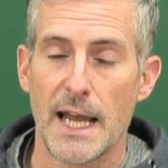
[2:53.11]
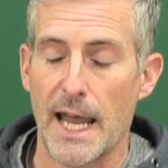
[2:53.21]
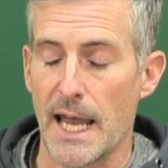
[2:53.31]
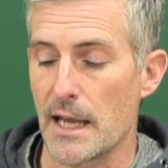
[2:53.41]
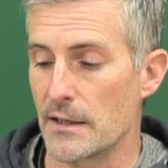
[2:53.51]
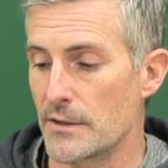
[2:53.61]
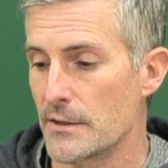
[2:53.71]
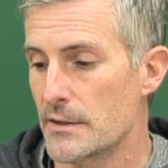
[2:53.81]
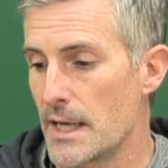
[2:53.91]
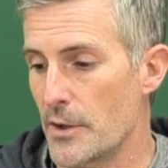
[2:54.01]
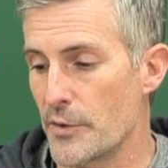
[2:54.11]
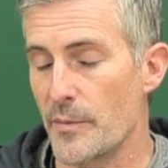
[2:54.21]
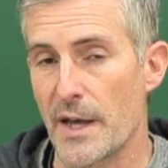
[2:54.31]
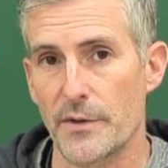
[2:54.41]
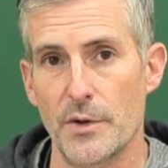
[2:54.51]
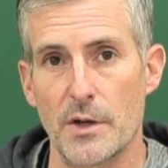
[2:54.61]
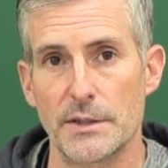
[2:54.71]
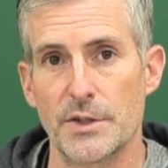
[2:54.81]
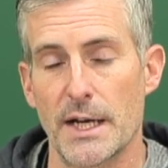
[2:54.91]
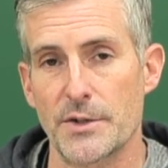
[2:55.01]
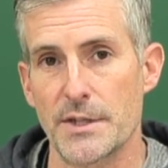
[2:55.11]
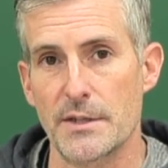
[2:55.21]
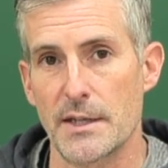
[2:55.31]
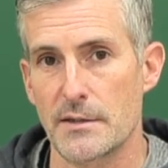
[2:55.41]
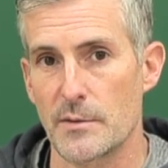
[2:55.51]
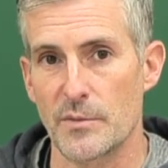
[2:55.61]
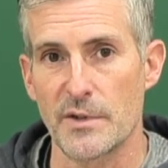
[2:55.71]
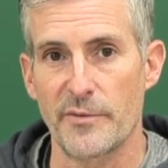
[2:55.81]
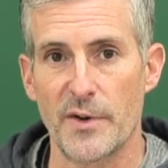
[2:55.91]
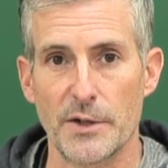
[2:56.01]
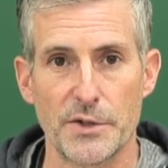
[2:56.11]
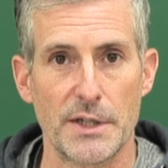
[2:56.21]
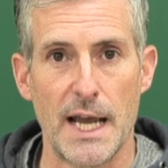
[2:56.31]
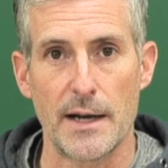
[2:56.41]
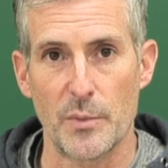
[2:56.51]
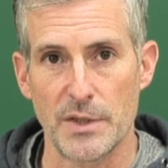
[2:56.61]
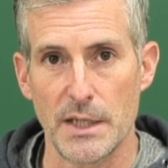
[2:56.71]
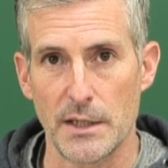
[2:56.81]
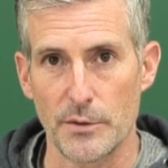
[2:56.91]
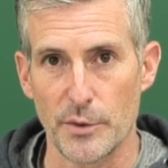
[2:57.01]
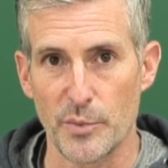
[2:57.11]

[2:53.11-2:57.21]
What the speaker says: and tell the methanol injection system to function at a particular